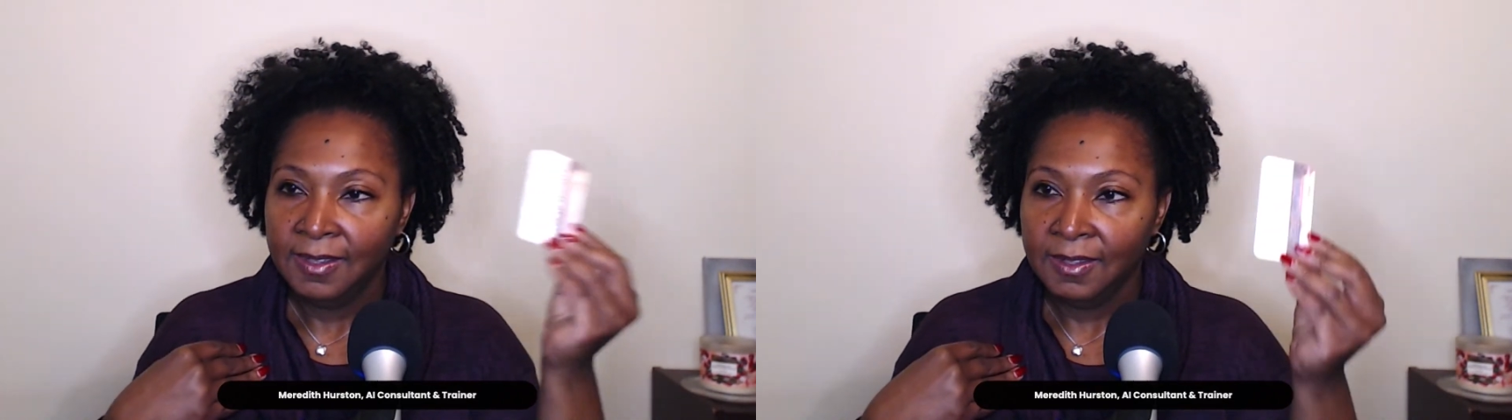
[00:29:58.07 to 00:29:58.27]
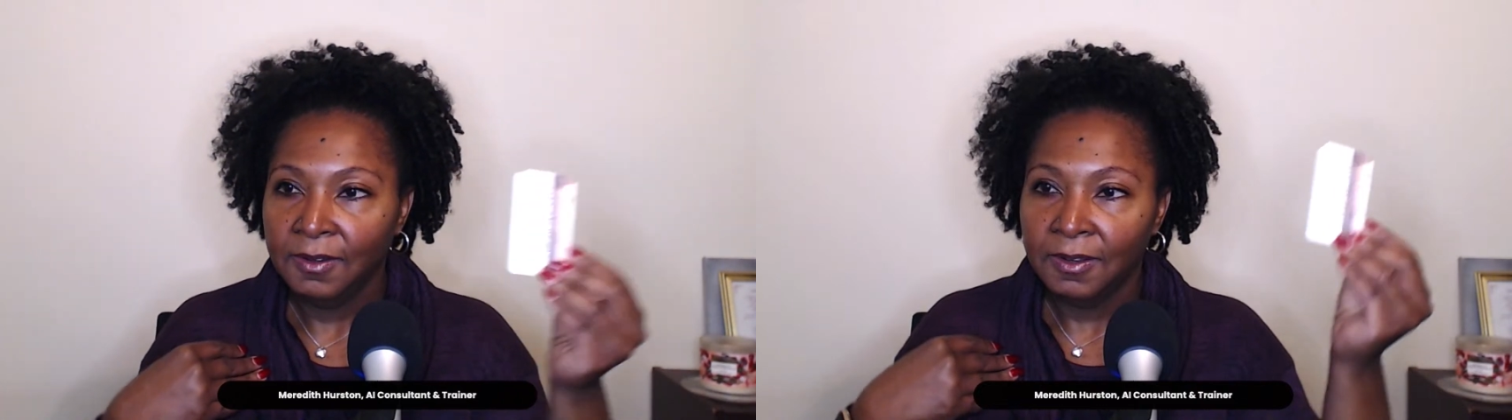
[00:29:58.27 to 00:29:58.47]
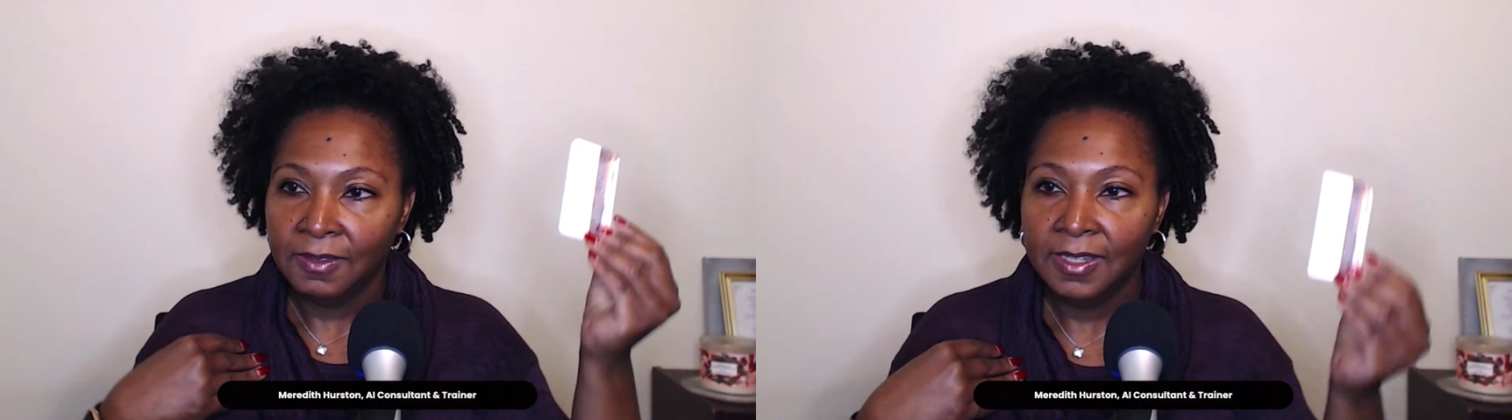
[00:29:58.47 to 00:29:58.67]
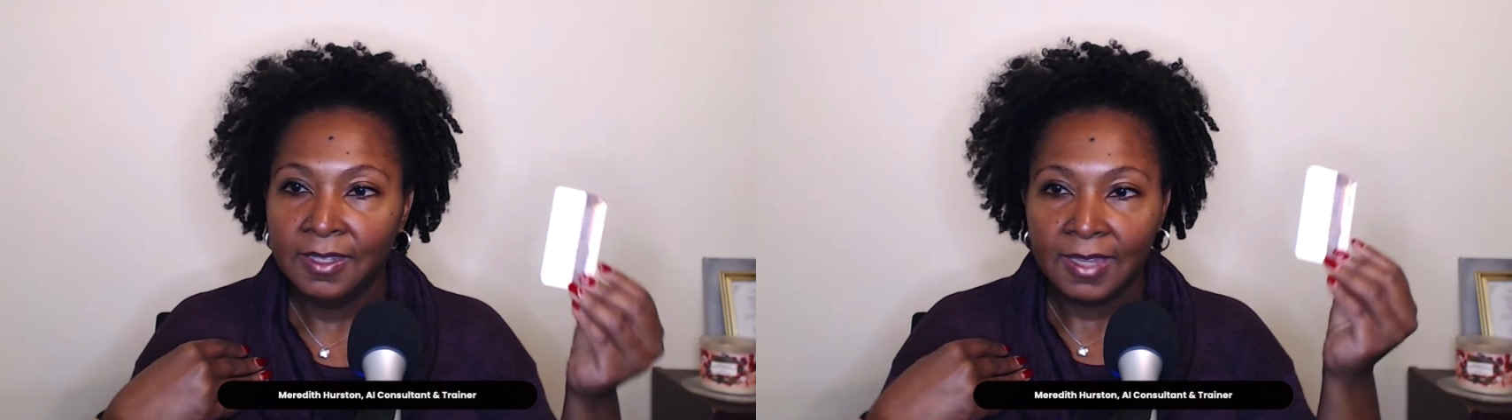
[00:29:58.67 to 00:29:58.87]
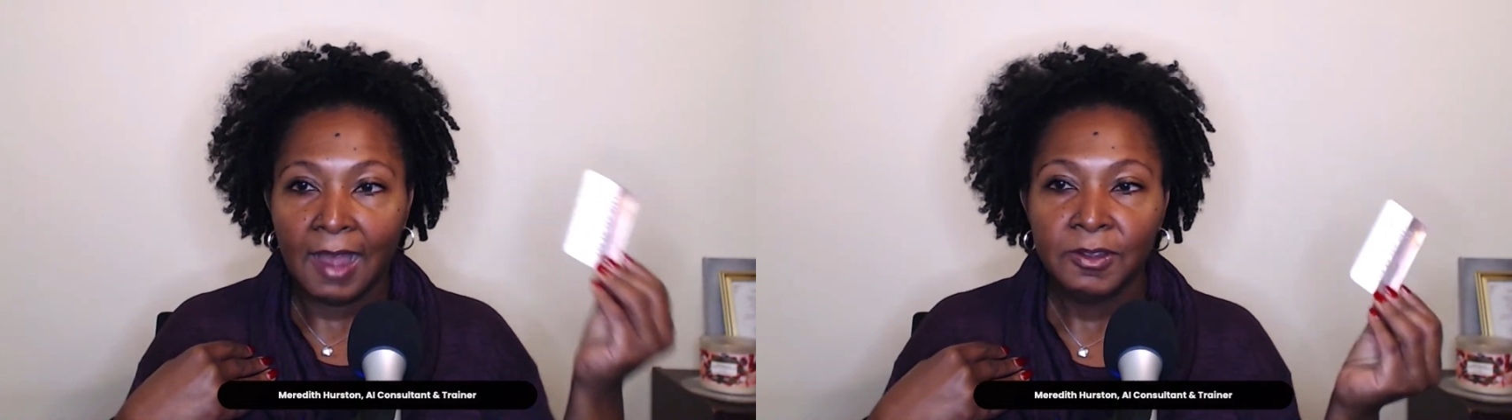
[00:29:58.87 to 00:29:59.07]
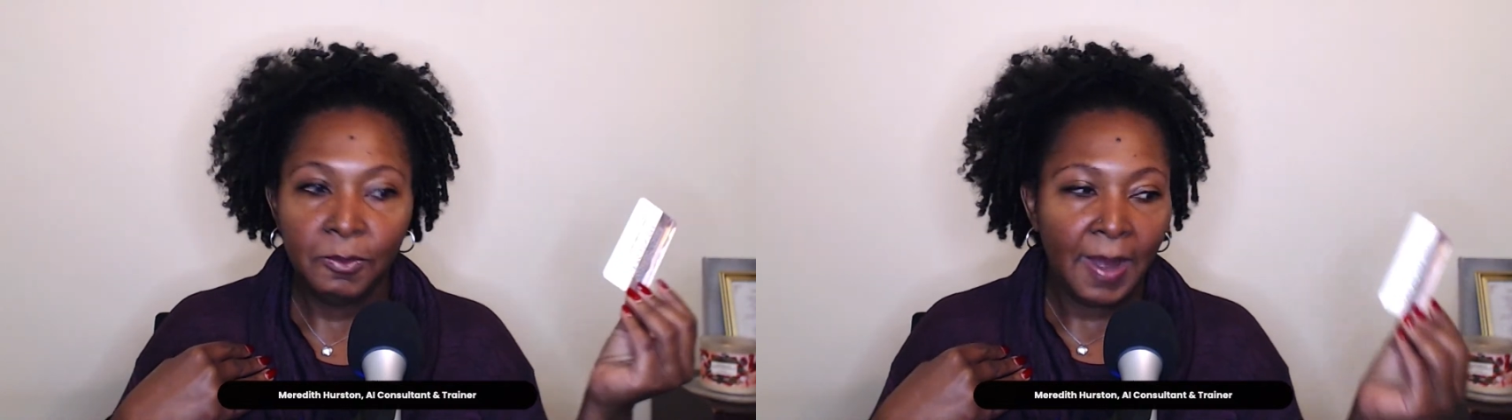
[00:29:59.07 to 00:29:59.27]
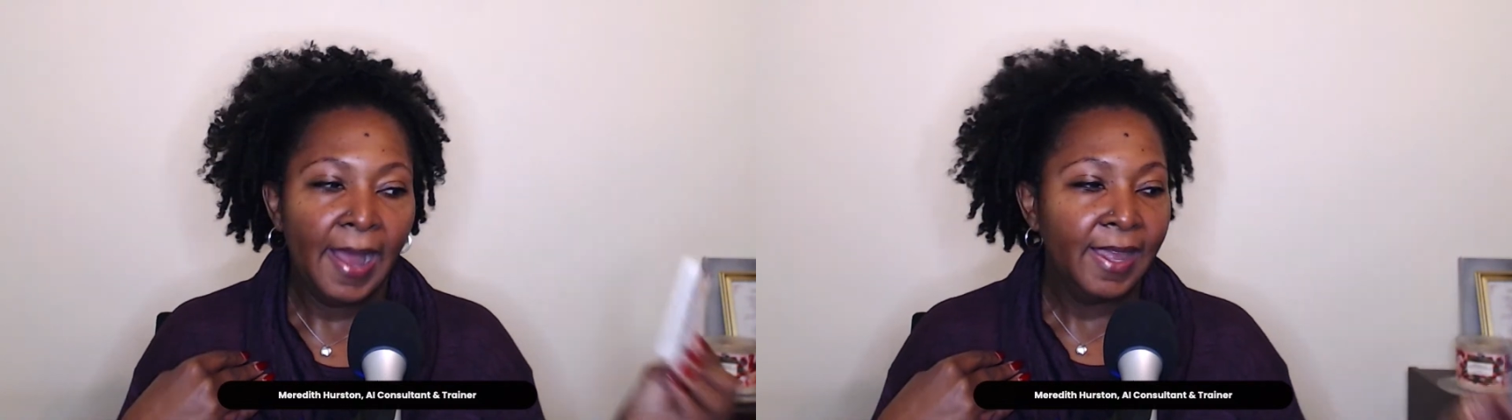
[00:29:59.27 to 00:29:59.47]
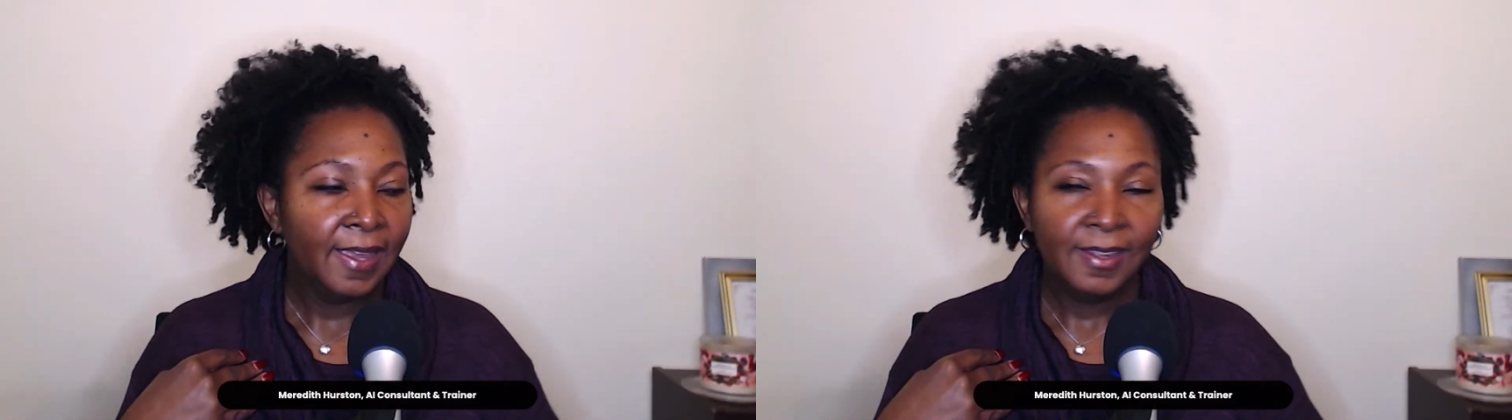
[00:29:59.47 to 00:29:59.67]
This is how you
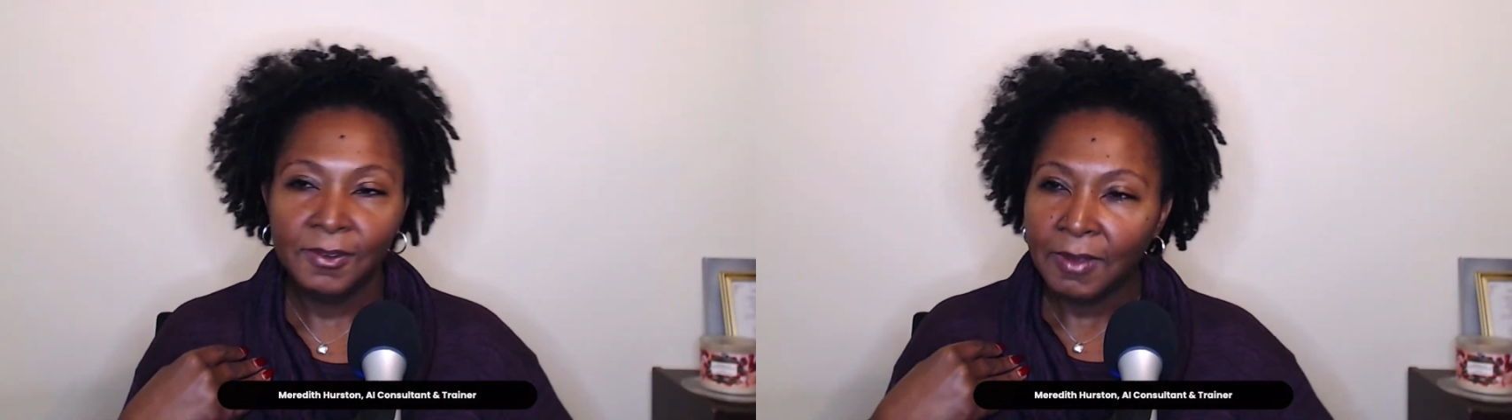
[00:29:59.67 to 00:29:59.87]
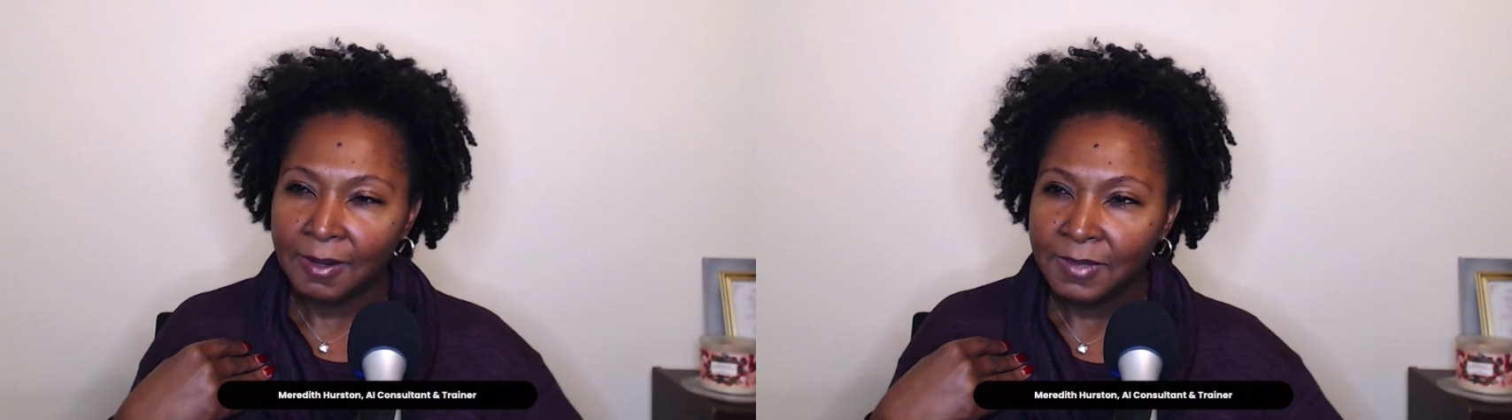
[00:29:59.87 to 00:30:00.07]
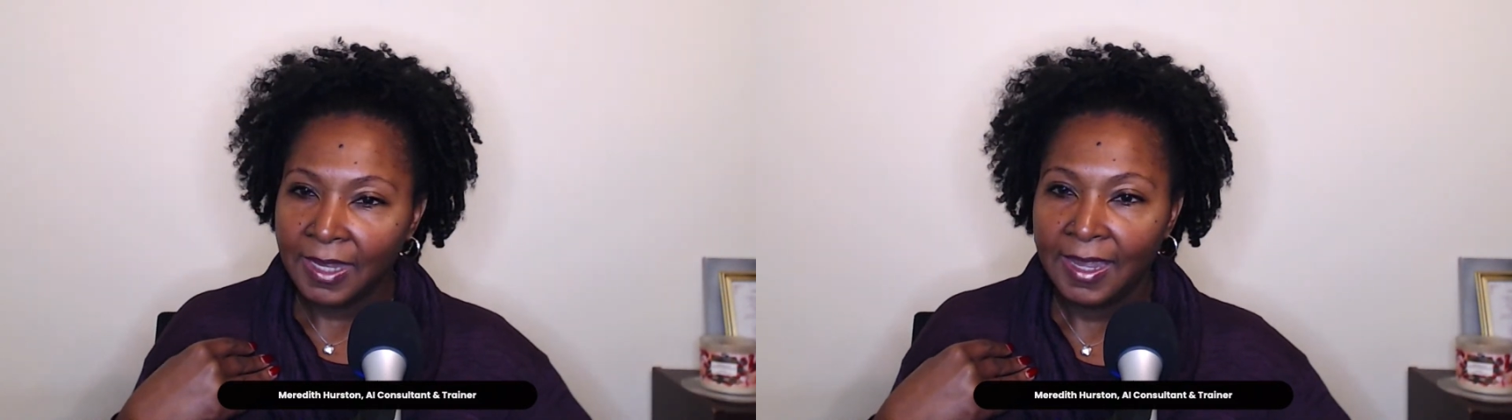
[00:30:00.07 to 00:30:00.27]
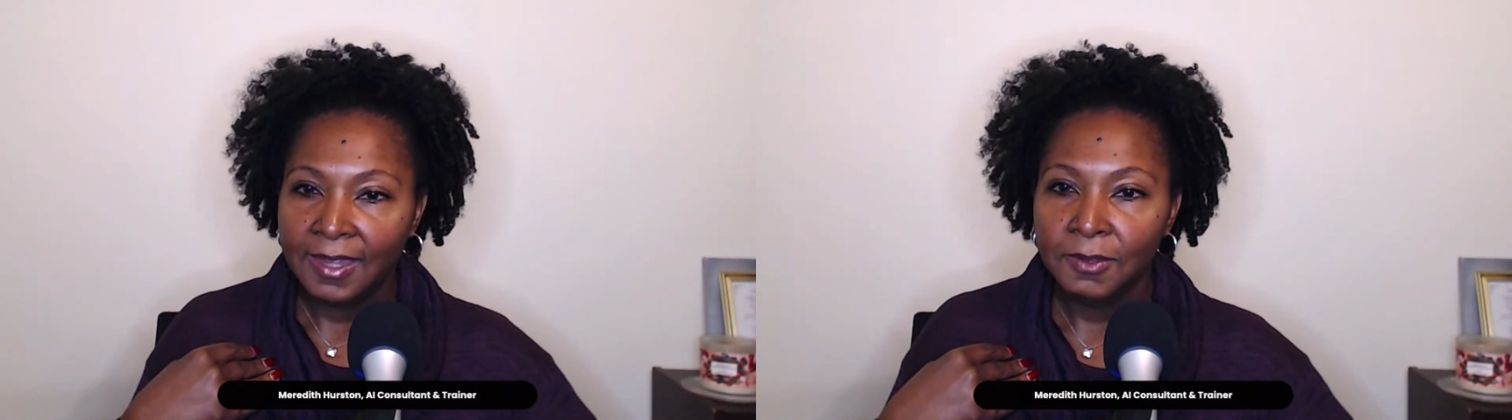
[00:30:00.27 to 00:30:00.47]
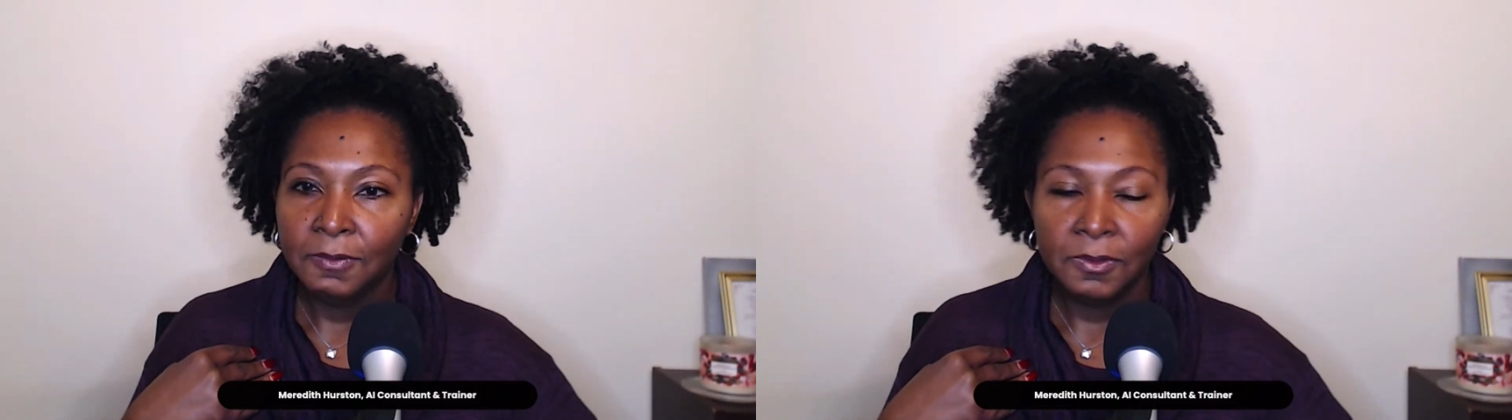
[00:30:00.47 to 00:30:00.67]
buy it. You know what I'm saying?